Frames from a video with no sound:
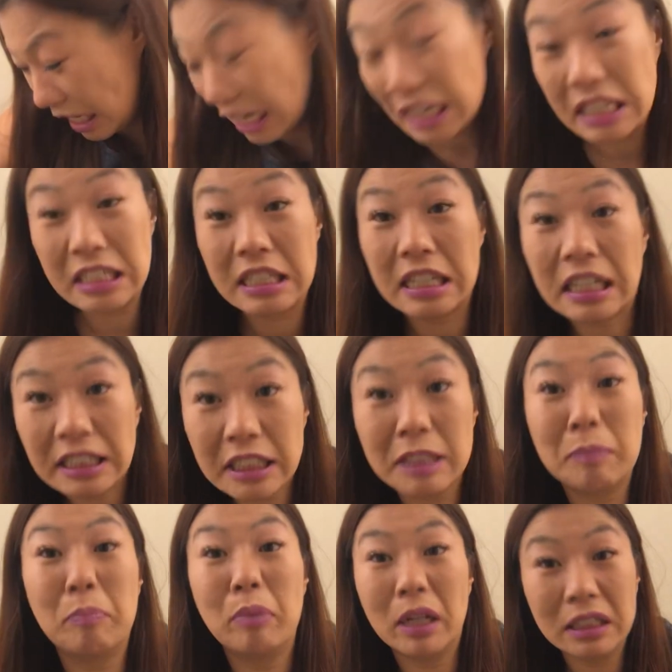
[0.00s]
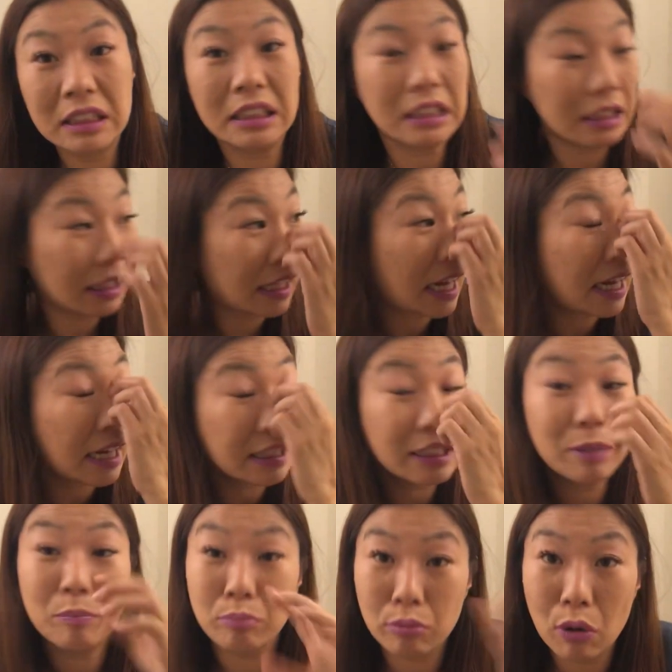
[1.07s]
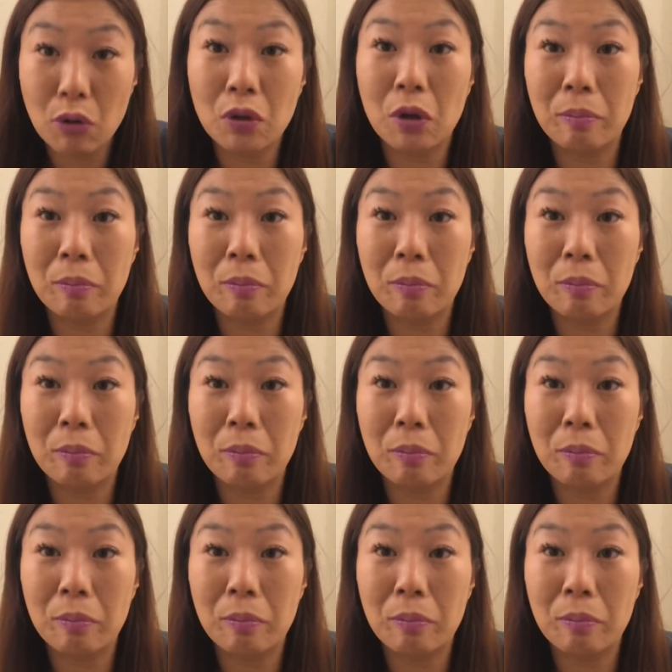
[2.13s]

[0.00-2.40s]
It is just busting. I actually broke